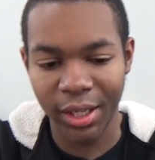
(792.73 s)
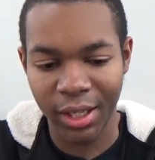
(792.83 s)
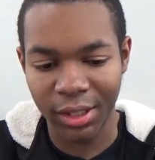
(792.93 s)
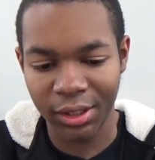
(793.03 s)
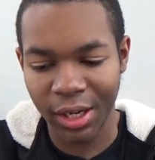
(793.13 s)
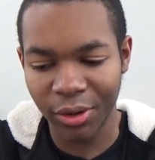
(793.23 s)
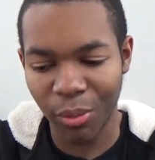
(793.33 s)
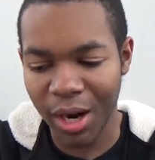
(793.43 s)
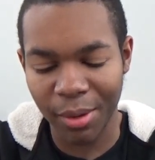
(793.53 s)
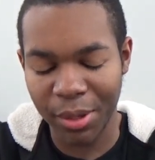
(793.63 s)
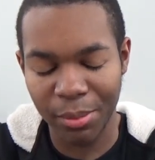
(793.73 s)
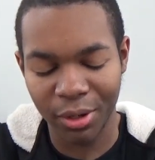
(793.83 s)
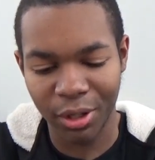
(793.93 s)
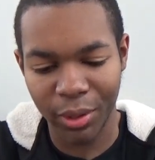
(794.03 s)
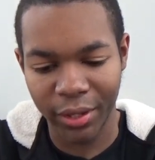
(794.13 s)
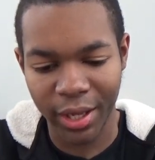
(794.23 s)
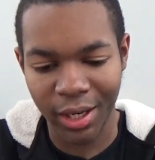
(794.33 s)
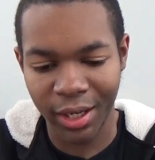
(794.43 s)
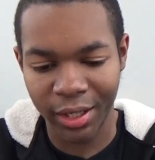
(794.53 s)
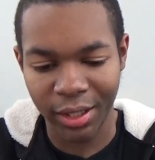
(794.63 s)
Yeah, actually. I don't know why people are doing
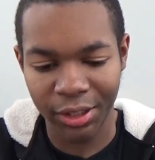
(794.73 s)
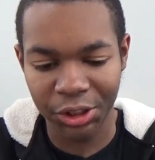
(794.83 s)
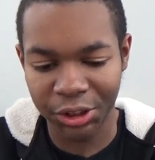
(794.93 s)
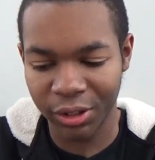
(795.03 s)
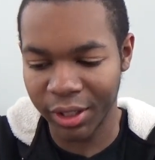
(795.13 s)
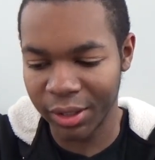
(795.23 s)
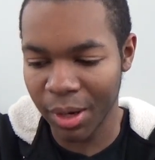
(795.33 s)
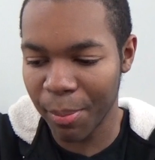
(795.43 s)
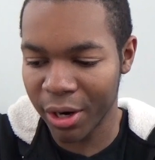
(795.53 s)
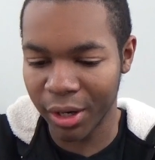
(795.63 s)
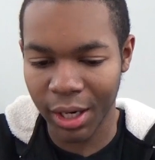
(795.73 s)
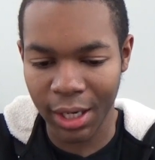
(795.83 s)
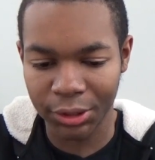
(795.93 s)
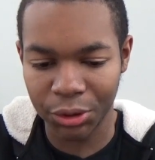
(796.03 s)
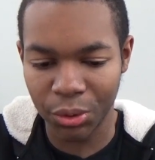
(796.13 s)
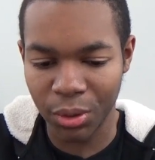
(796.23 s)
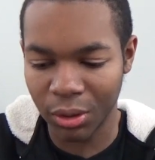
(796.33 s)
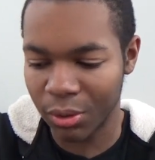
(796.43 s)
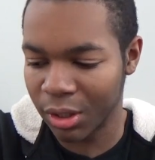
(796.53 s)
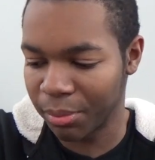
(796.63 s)
that. Yeah. Like, it's just generally better not to
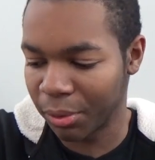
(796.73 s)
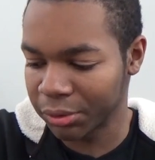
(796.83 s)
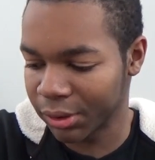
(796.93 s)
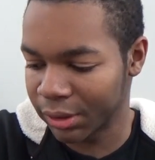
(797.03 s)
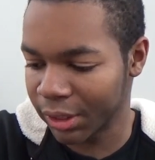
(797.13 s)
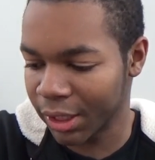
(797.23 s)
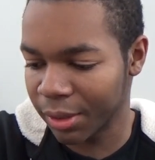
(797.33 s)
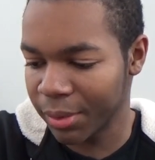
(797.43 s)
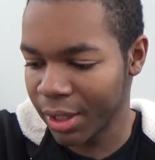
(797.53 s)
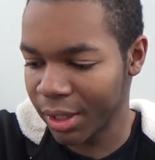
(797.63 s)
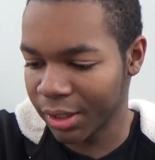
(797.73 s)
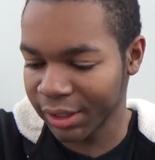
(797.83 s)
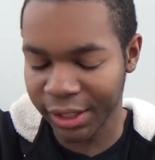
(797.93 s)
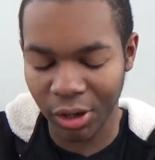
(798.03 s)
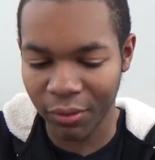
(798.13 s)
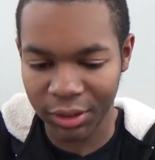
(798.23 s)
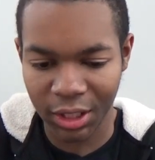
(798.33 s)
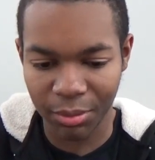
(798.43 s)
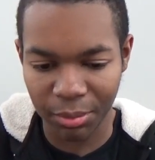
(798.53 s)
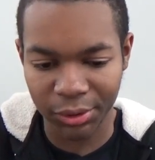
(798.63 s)
equip most of the time. Not saying all the
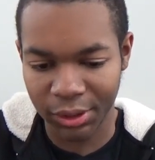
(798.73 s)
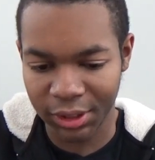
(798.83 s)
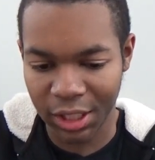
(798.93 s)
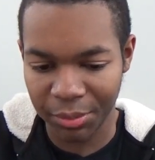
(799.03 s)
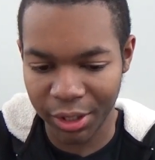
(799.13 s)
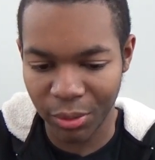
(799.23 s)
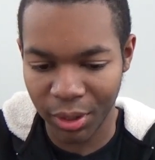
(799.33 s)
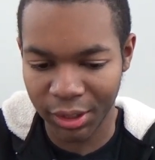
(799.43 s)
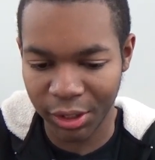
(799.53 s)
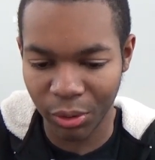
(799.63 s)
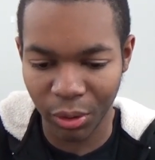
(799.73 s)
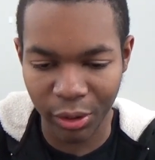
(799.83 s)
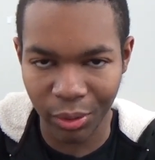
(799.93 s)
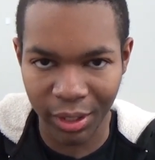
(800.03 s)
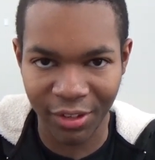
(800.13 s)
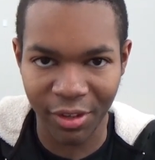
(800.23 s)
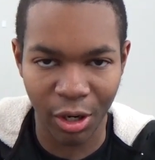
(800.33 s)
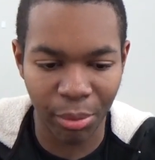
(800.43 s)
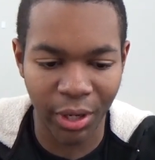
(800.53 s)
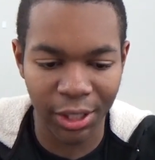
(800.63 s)
time, but most of the time, like you want to give
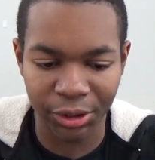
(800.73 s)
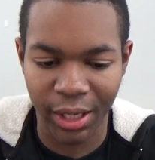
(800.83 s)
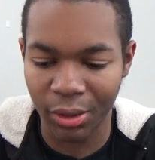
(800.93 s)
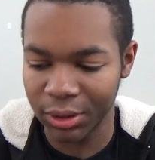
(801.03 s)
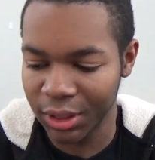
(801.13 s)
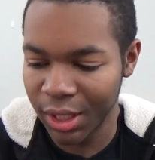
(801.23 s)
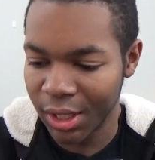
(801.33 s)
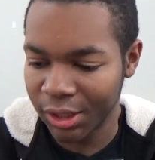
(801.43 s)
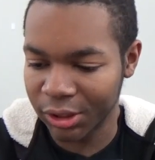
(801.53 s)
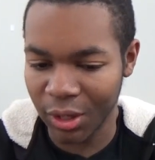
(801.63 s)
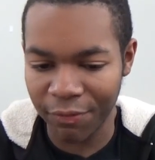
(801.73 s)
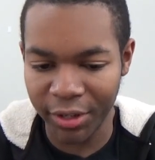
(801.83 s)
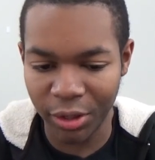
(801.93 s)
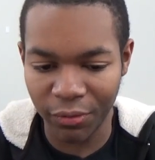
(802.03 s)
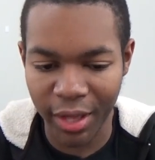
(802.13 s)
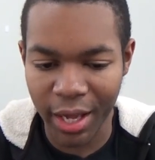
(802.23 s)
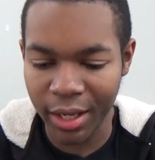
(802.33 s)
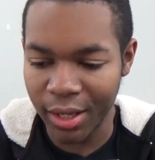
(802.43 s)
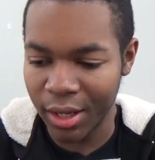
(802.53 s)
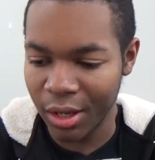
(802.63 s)
your opponent extra outs. So I figure with
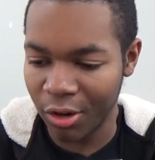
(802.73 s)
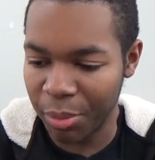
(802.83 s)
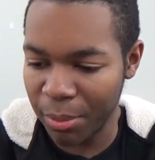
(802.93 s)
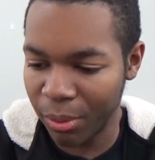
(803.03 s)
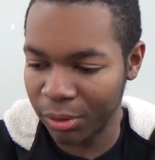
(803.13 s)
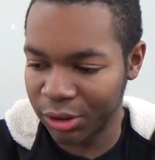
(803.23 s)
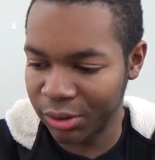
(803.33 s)
that, but people